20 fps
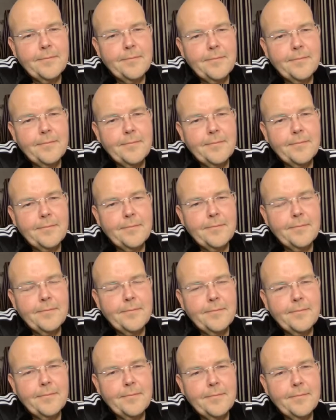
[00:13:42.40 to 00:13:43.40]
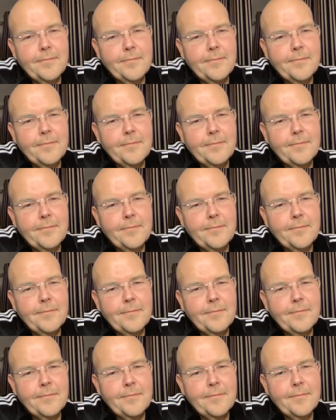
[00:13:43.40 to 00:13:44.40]

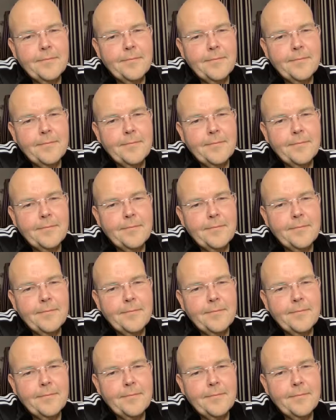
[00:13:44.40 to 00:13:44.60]
This person isn't speaking.